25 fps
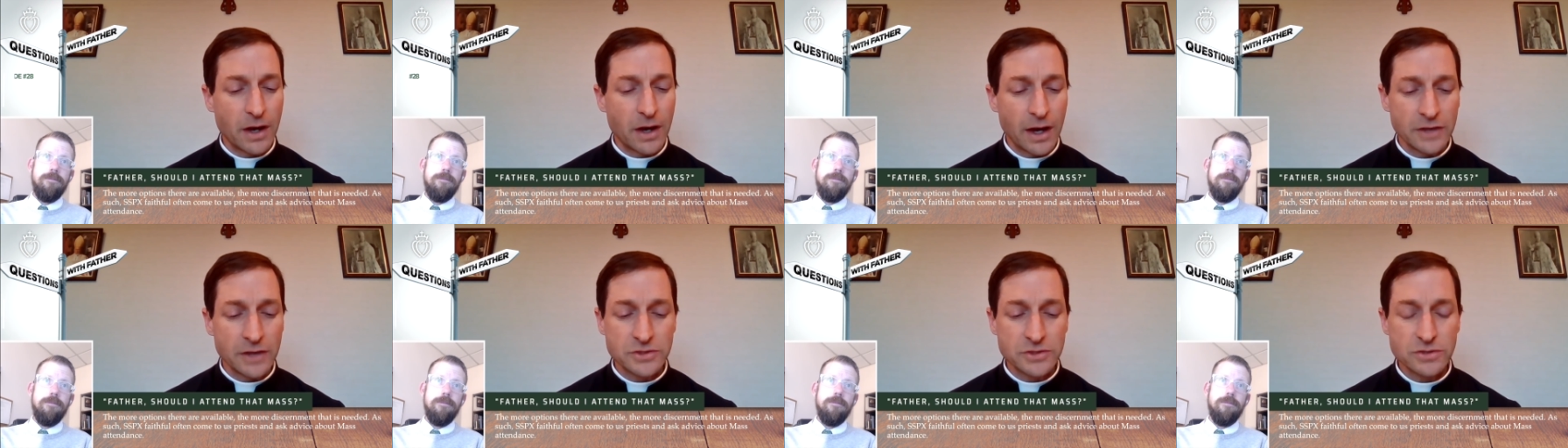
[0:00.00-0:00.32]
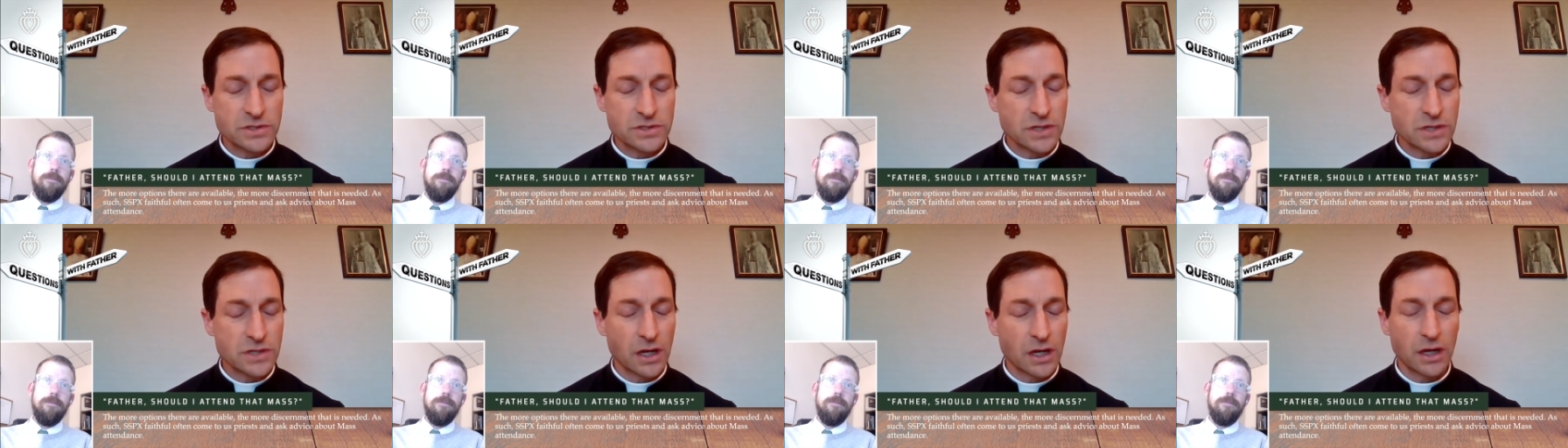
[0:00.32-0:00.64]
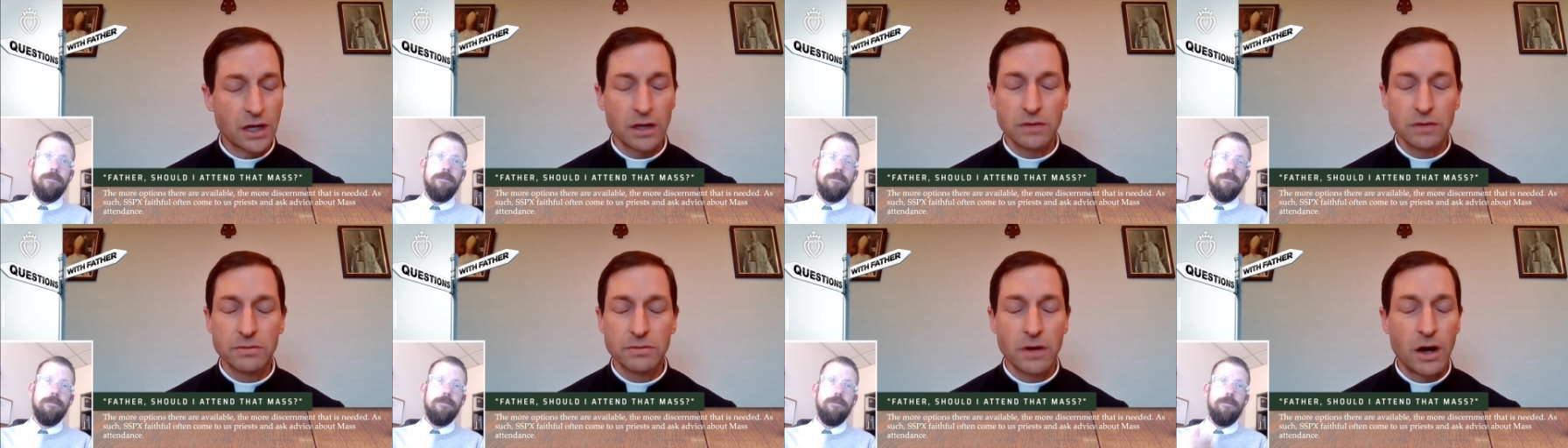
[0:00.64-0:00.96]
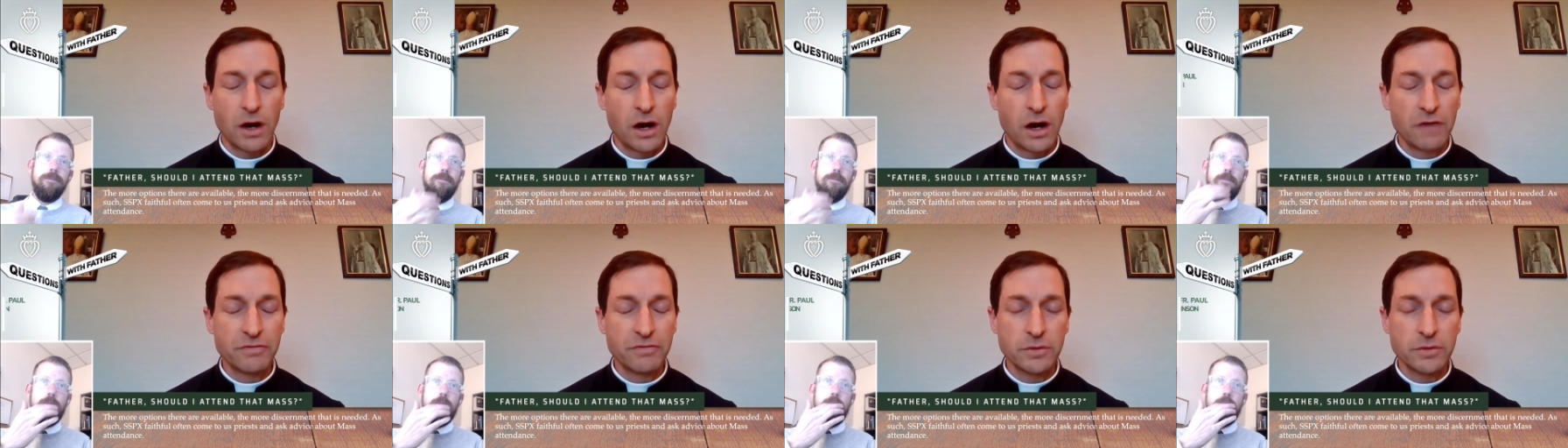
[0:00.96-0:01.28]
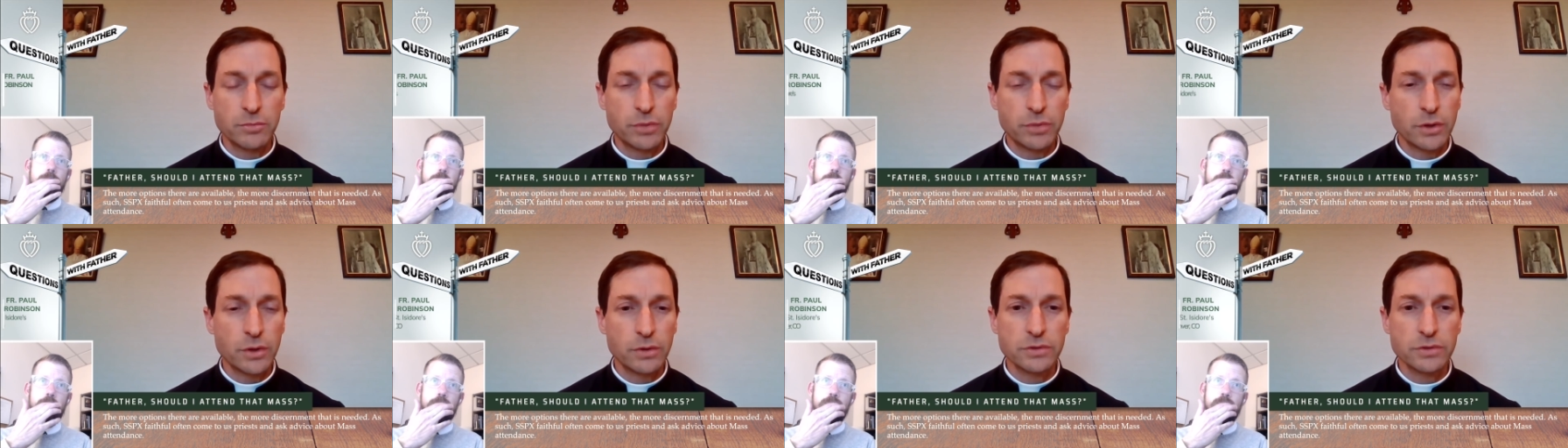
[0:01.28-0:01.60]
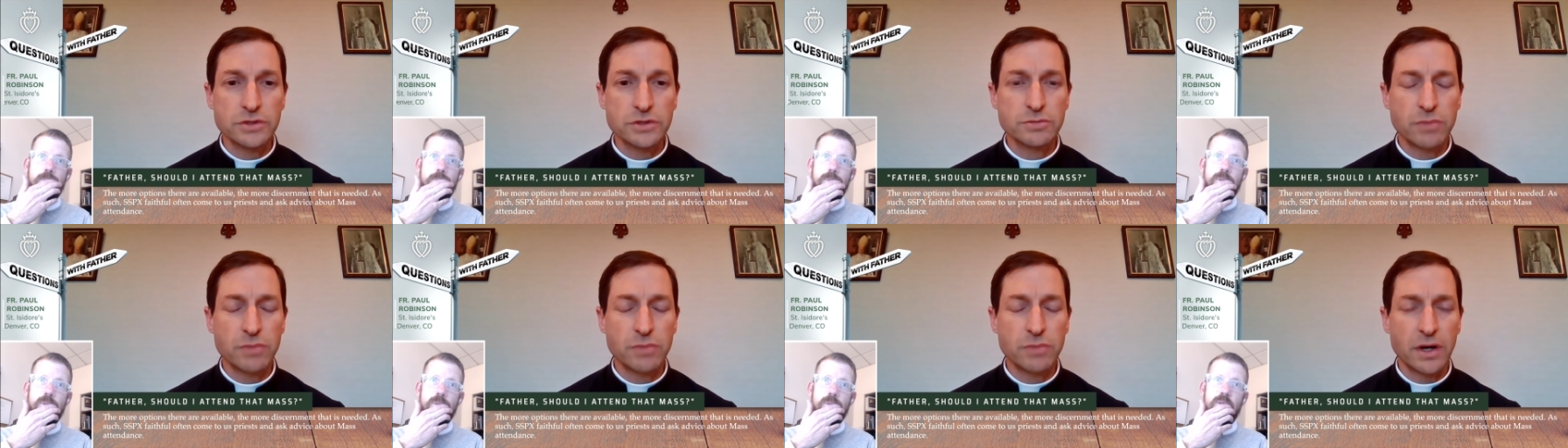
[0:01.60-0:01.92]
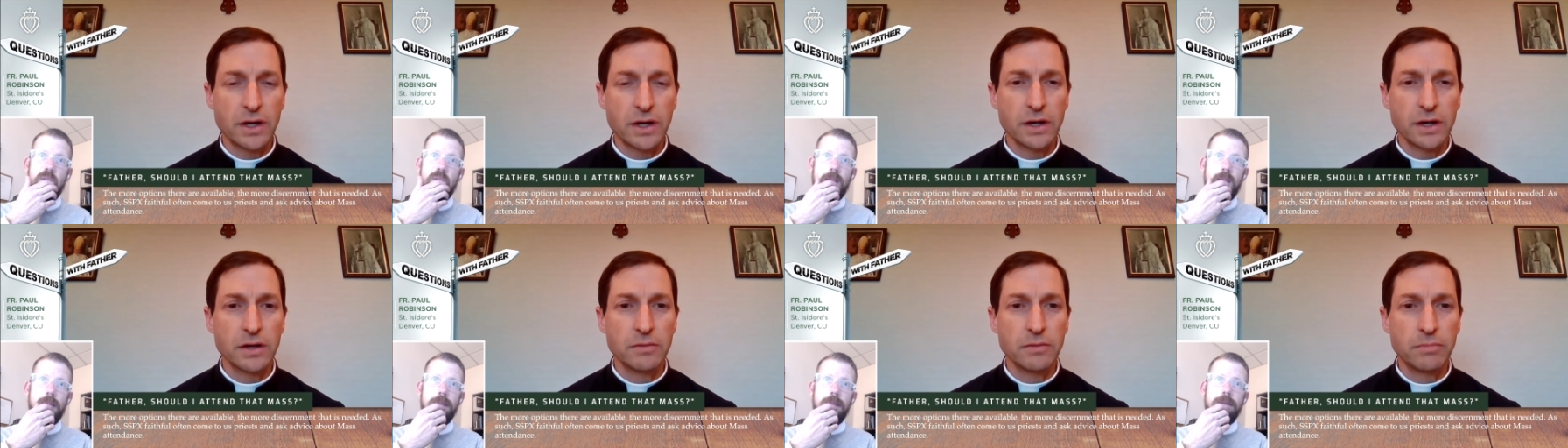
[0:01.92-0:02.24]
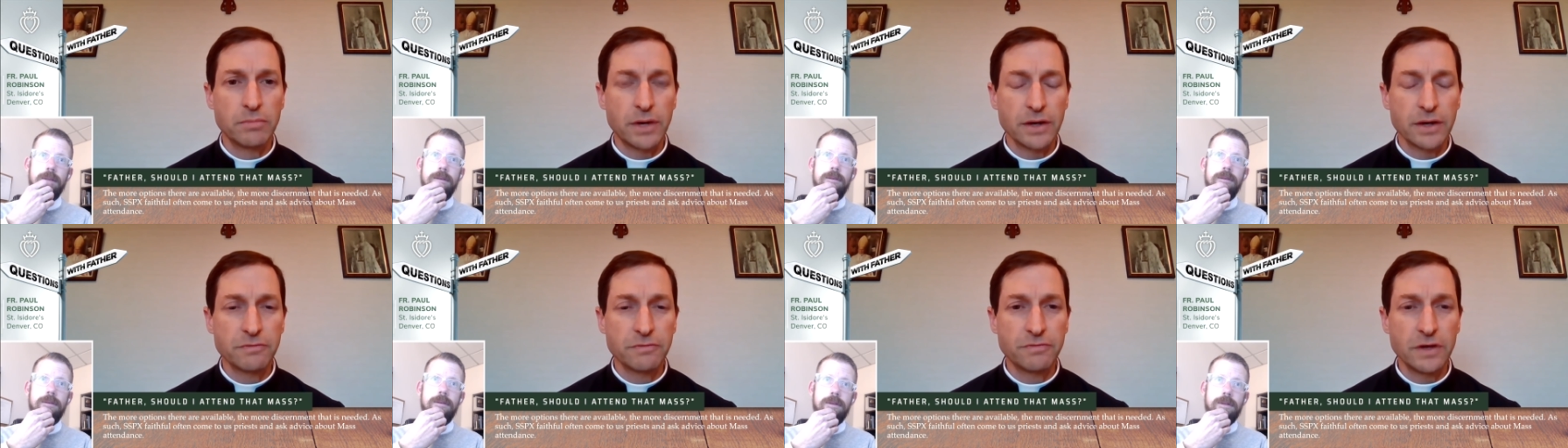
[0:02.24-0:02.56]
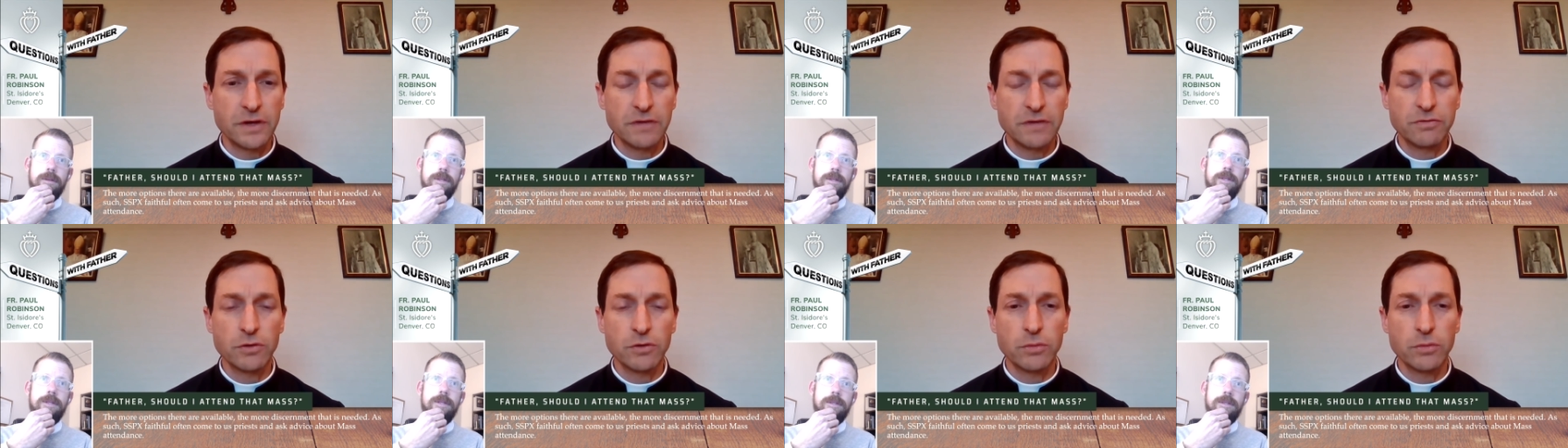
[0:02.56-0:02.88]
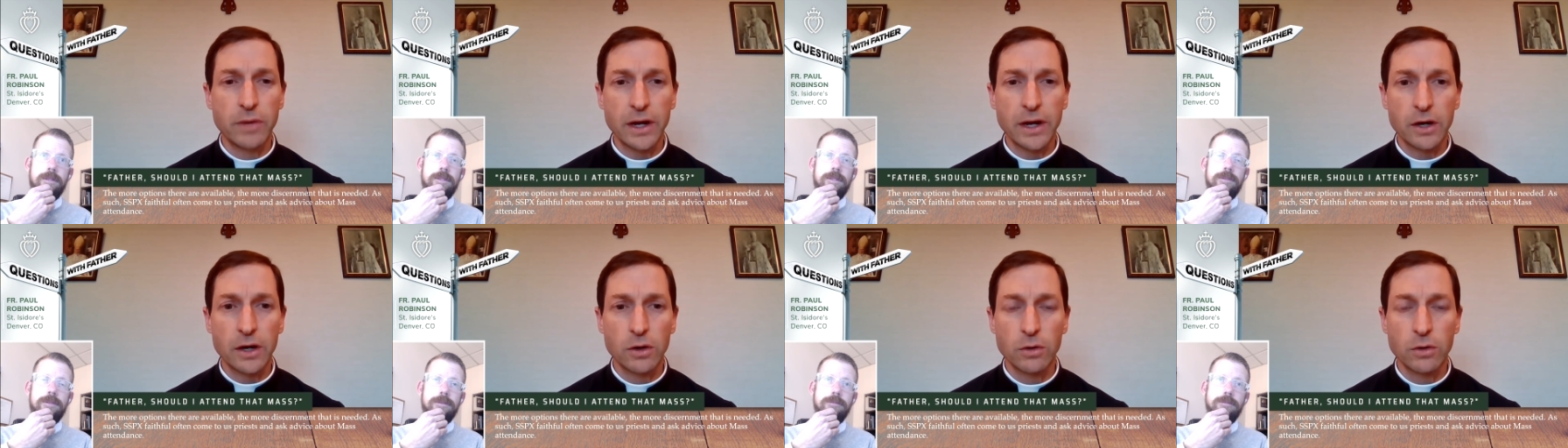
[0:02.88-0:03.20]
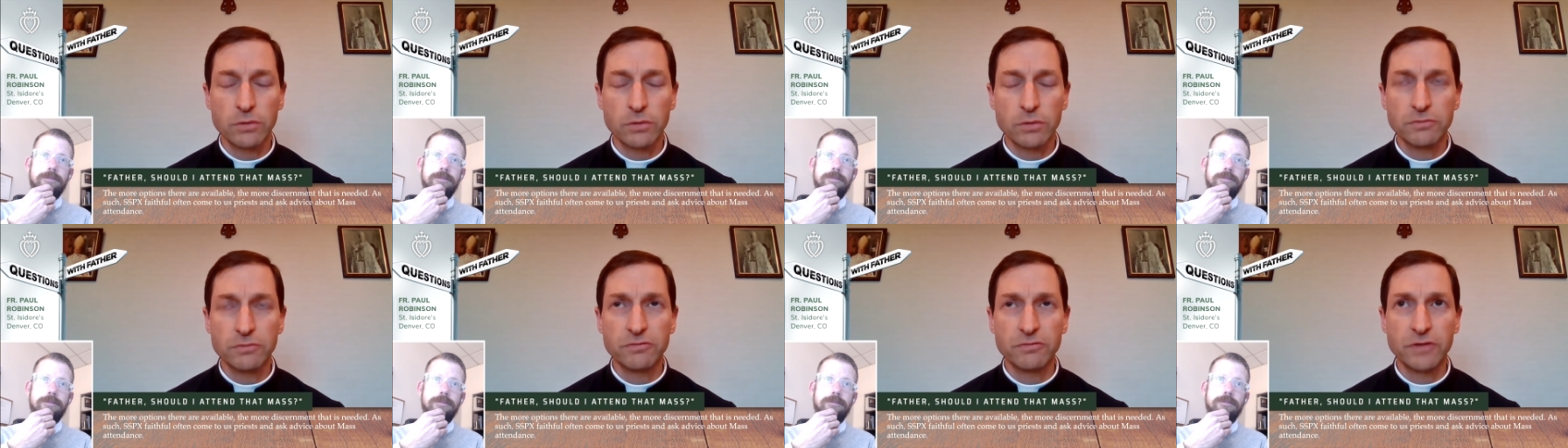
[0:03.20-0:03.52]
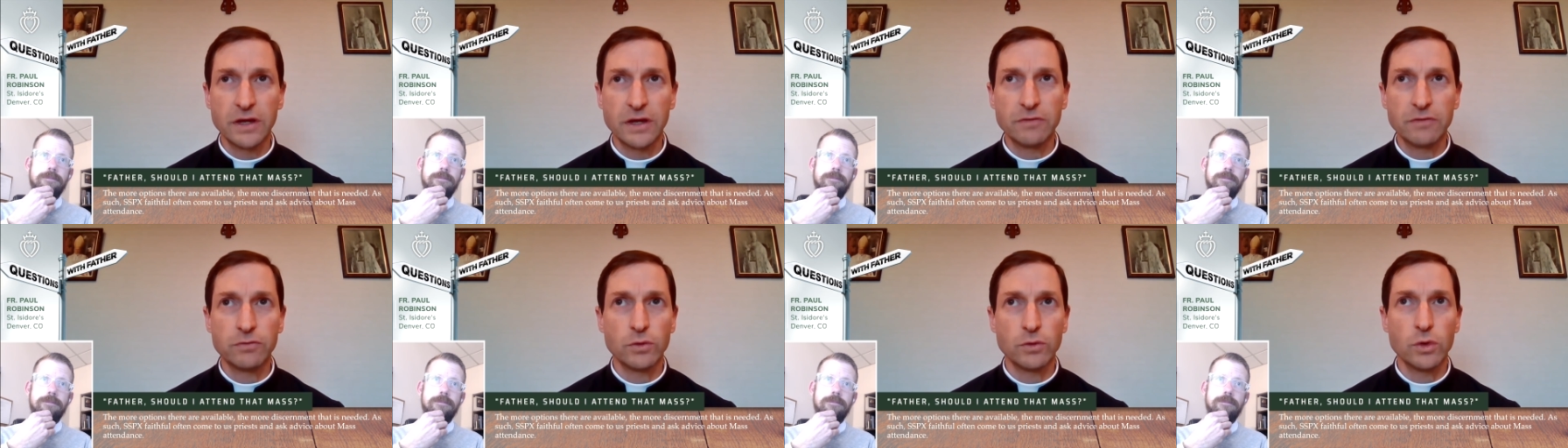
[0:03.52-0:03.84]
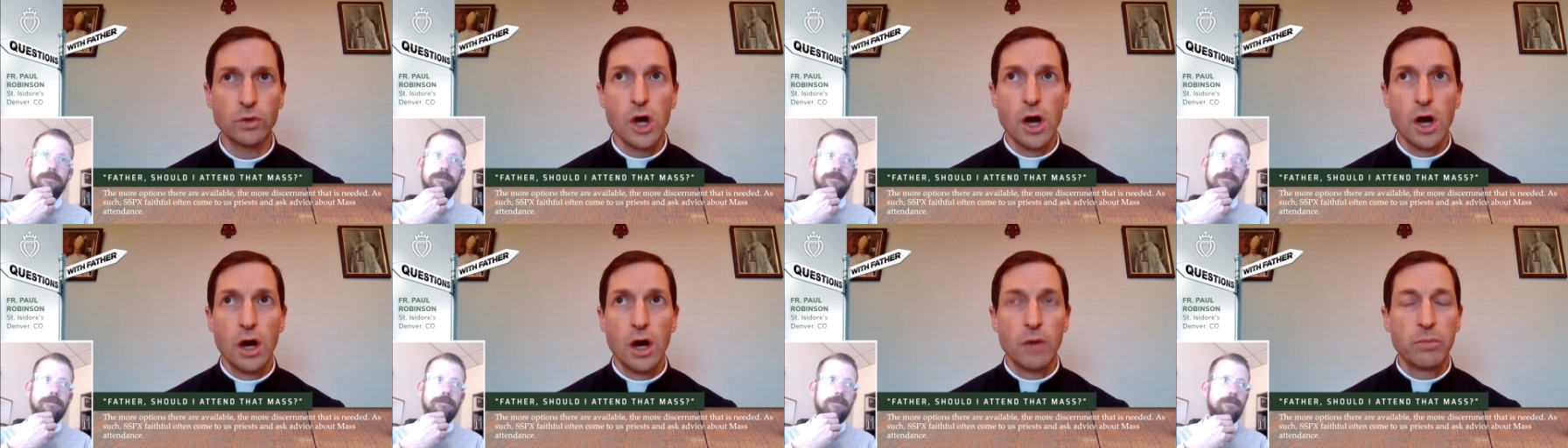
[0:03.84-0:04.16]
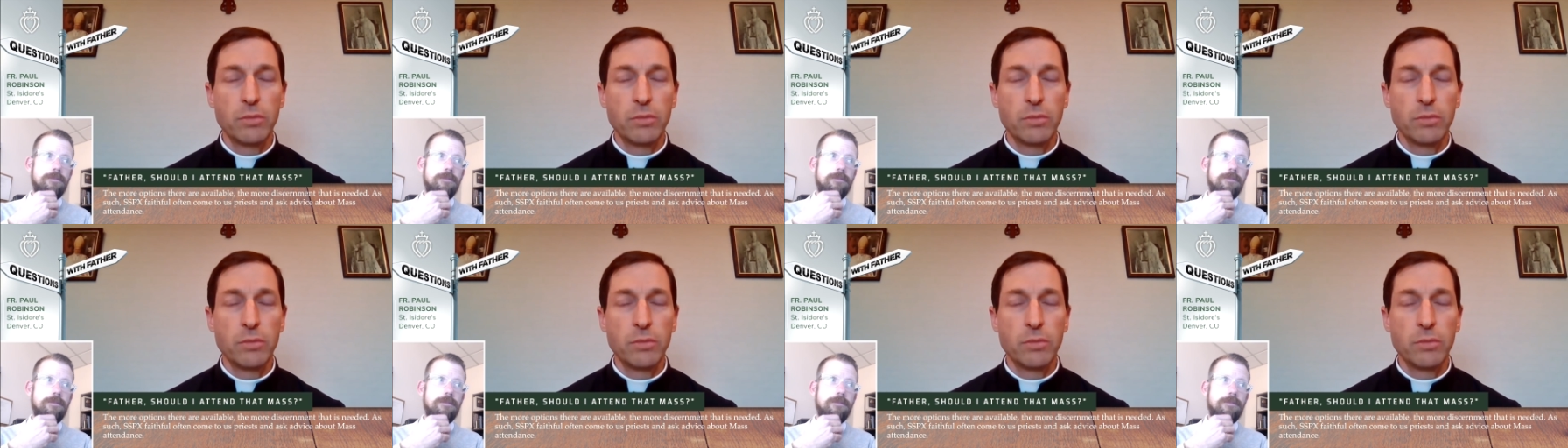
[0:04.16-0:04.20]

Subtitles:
as you say, often posed by the faithful, by our own faithful.